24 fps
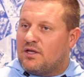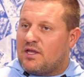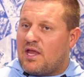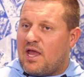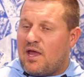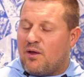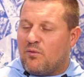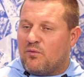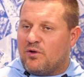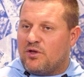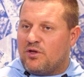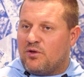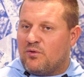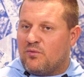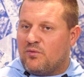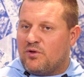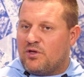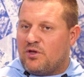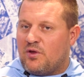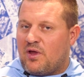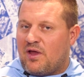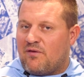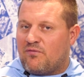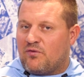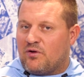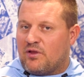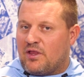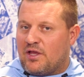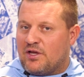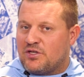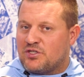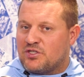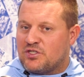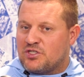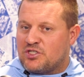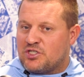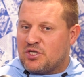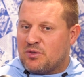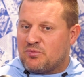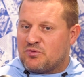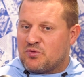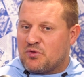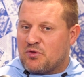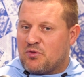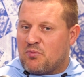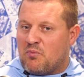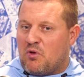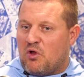Yeah, when you have relationships
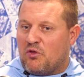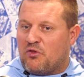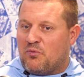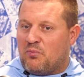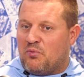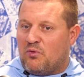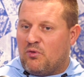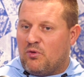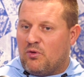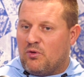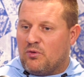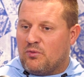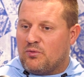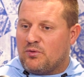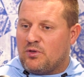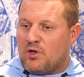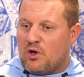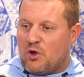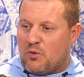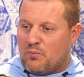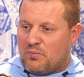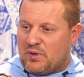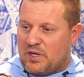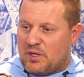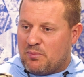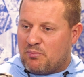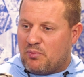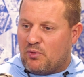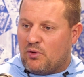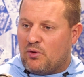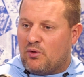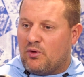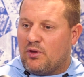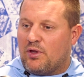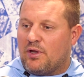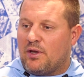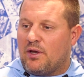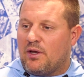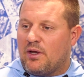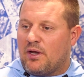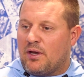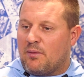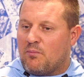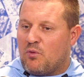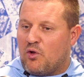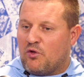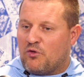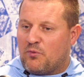with multiple people
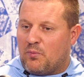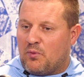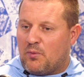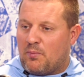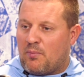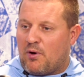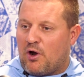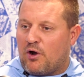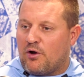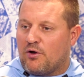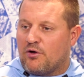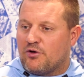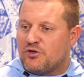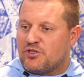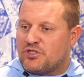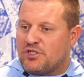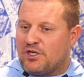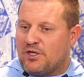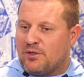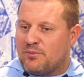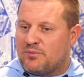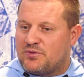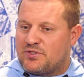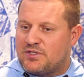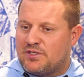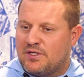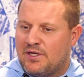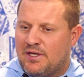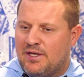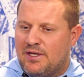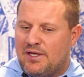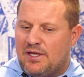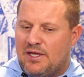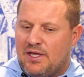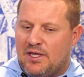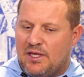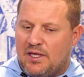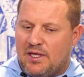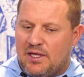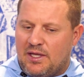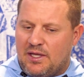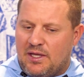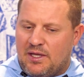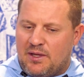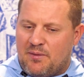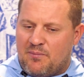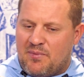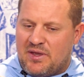and multiple partnerships,
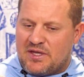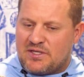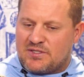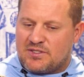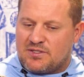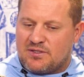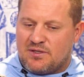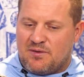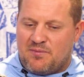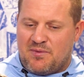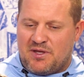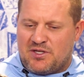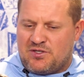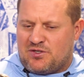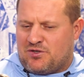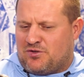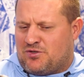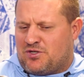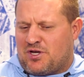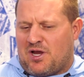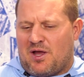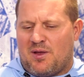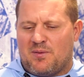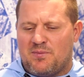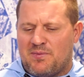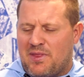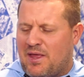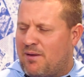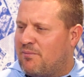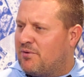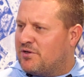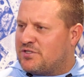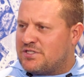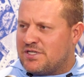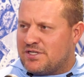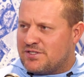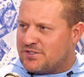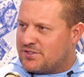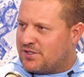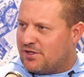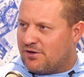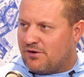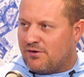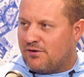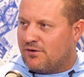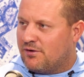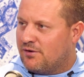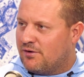it makes your job that much
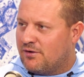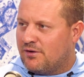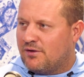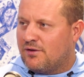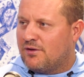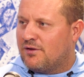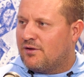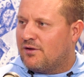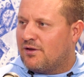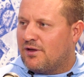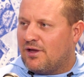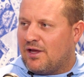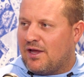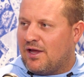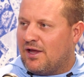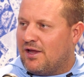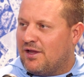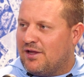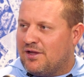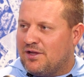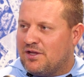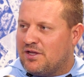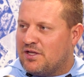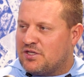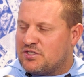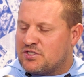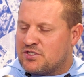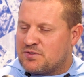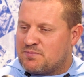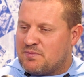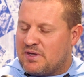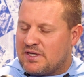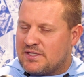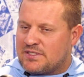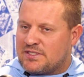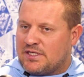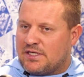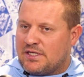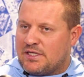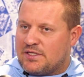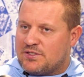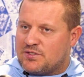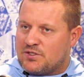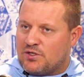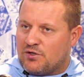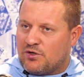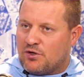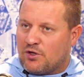easier. Yeah. It just makes it
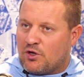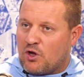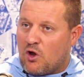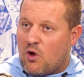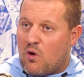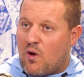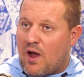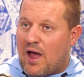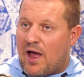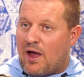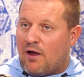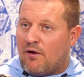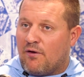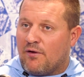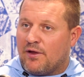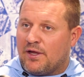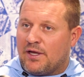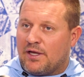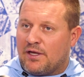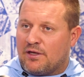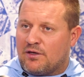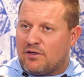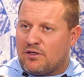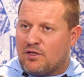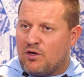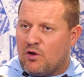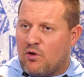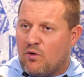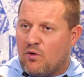easier to go out and,